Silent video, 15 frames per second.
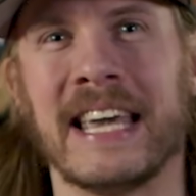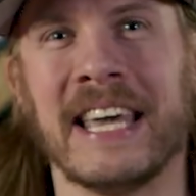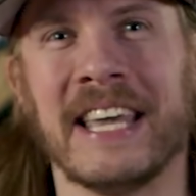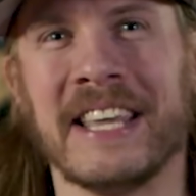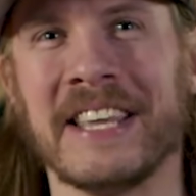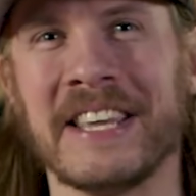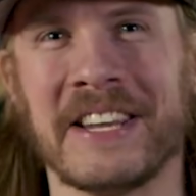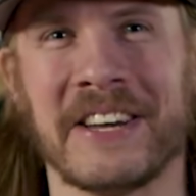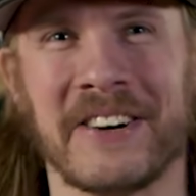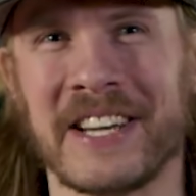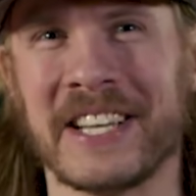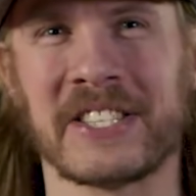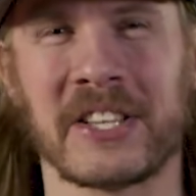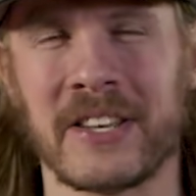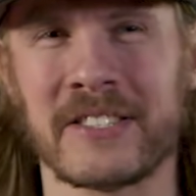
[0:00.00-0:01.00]
You know,
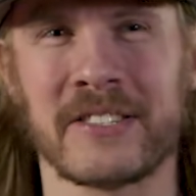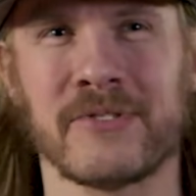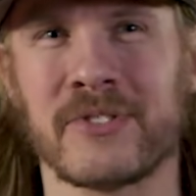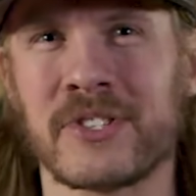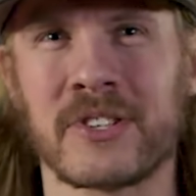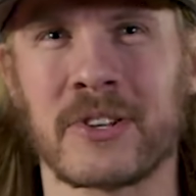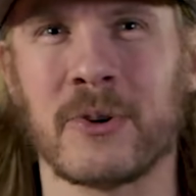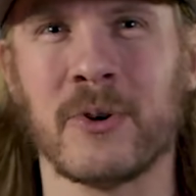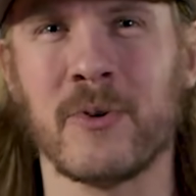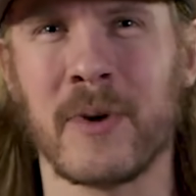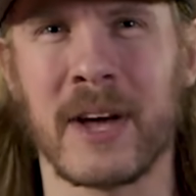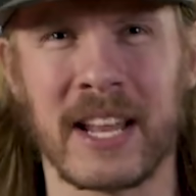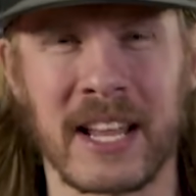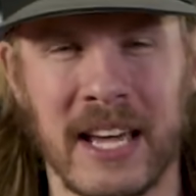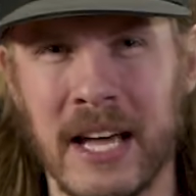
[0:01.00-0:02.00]
it's also just a cool
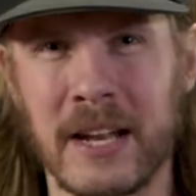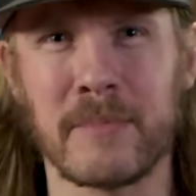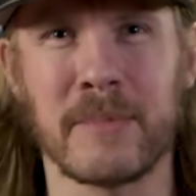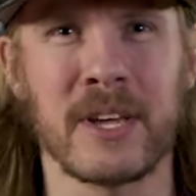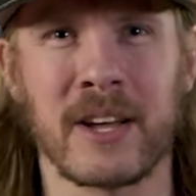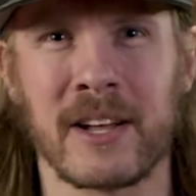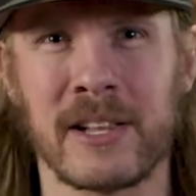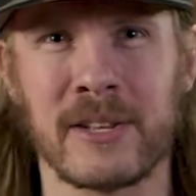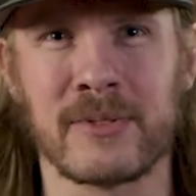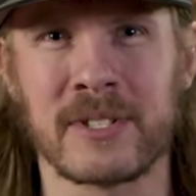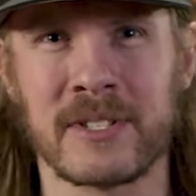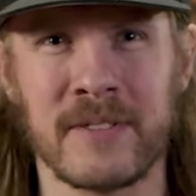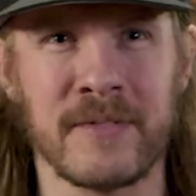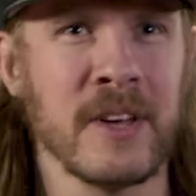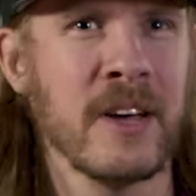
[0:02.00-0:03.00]
way to kind of be
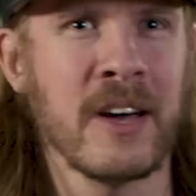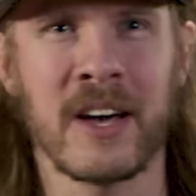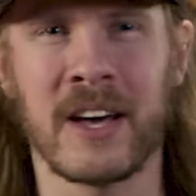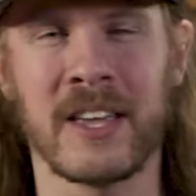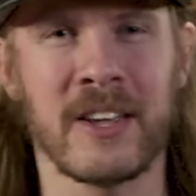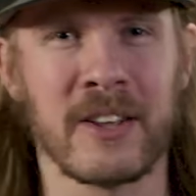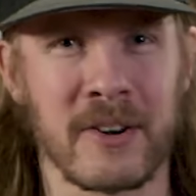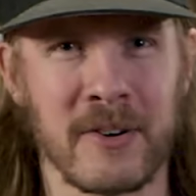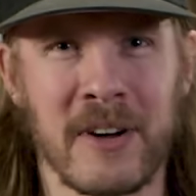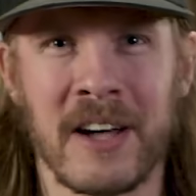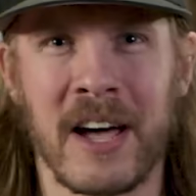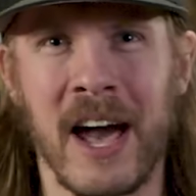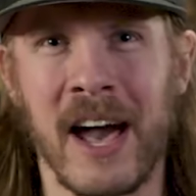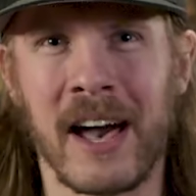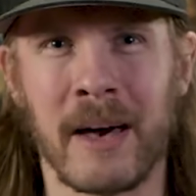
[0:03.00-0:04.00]
inclusive,
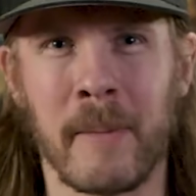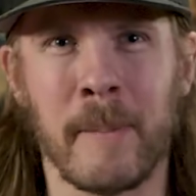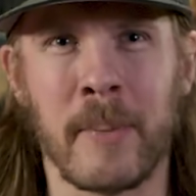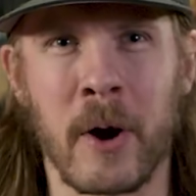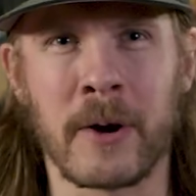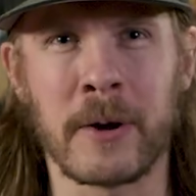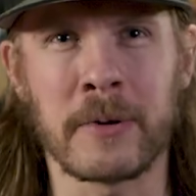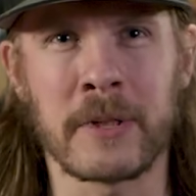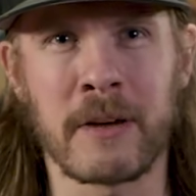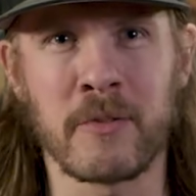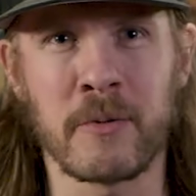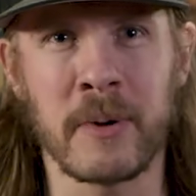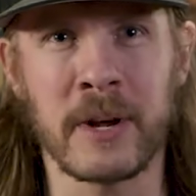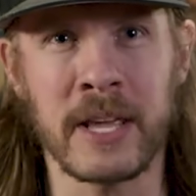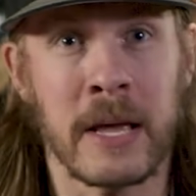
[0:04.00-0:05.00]
party with
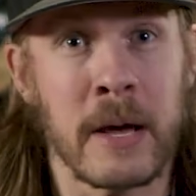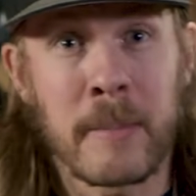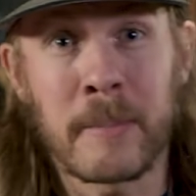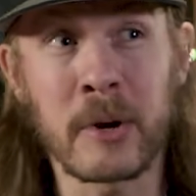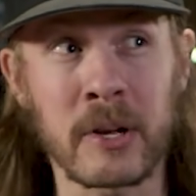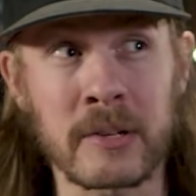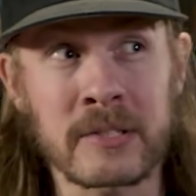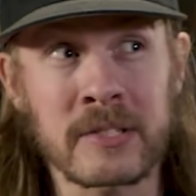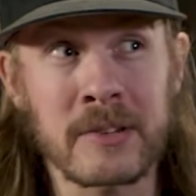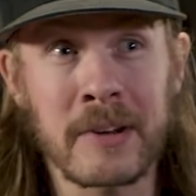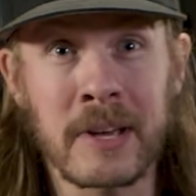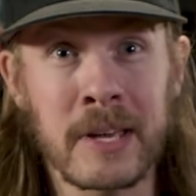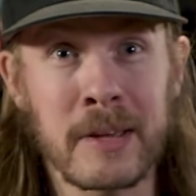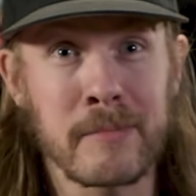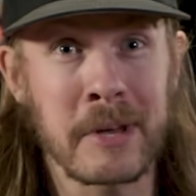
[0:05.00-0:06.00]
everybody, but also,
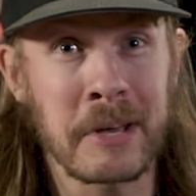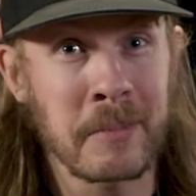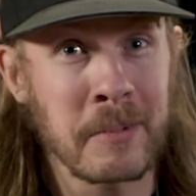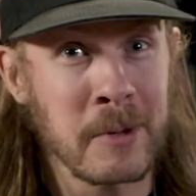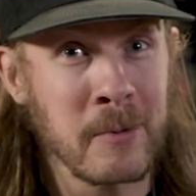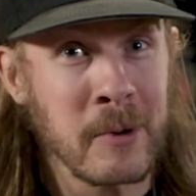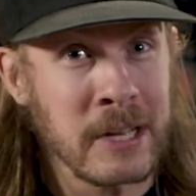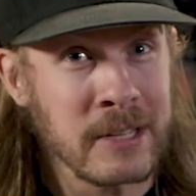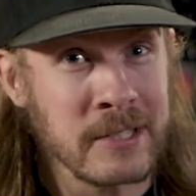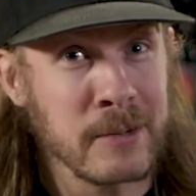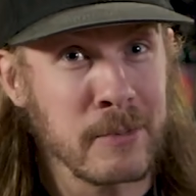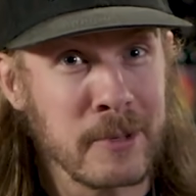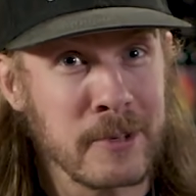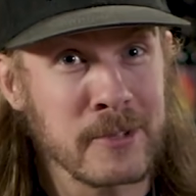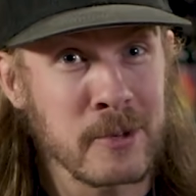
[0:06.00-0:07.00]
hey, maybe while
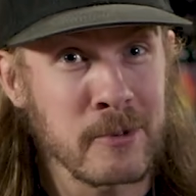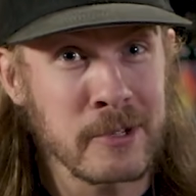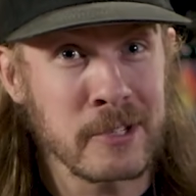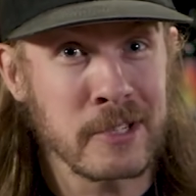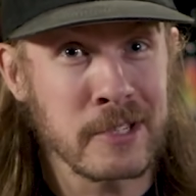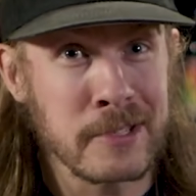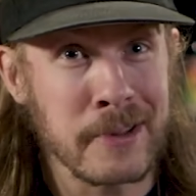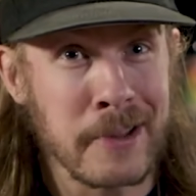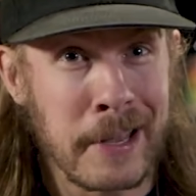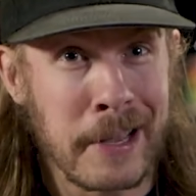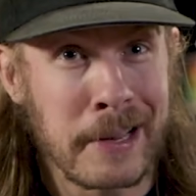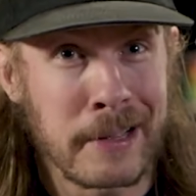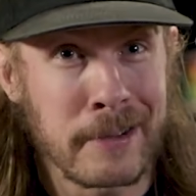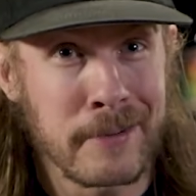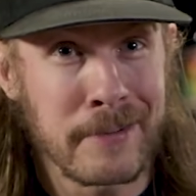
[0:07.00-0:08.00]
some of those Christians are
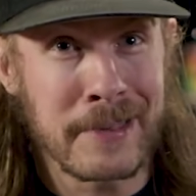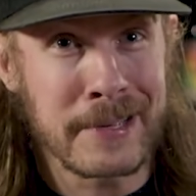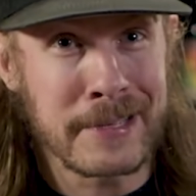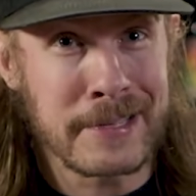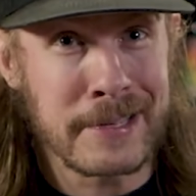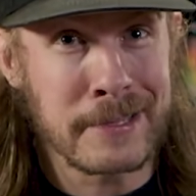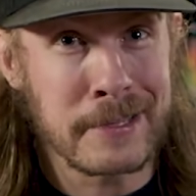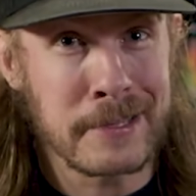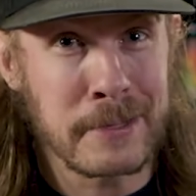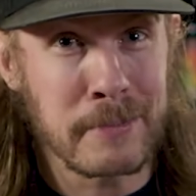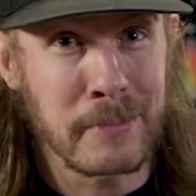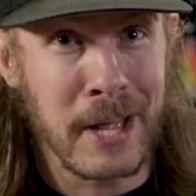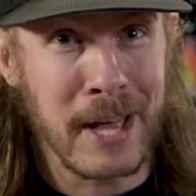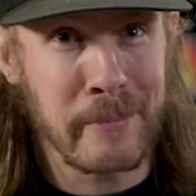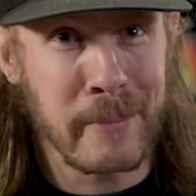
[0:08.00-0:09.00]
hanging out with us listening to
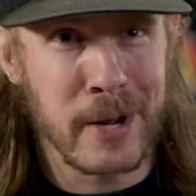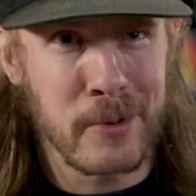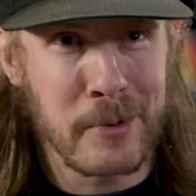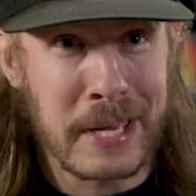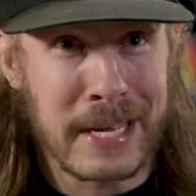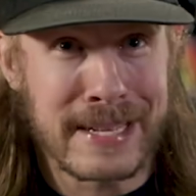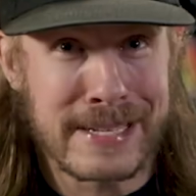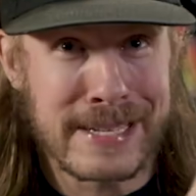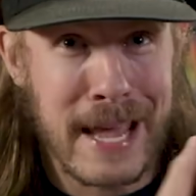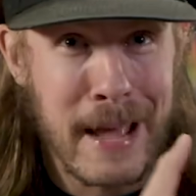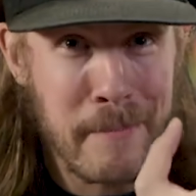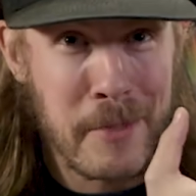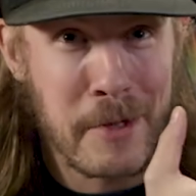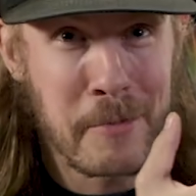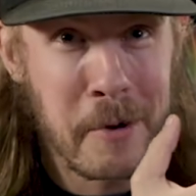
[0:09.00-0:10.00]
some black metal, we can
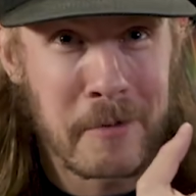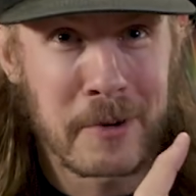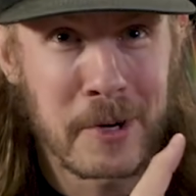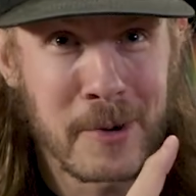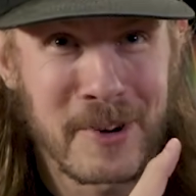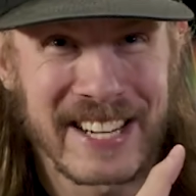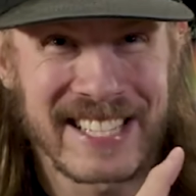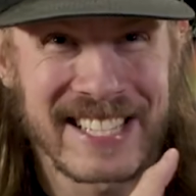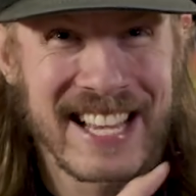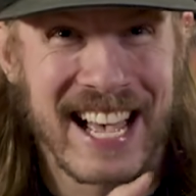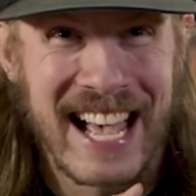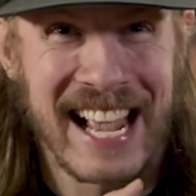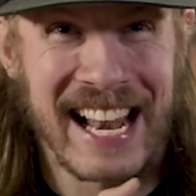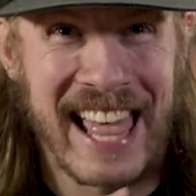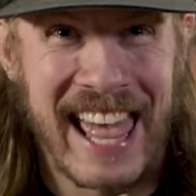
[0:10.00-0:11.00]
tempt them over to our
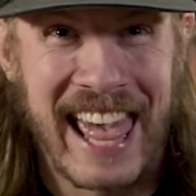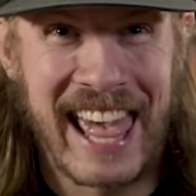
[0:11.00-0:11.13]
side.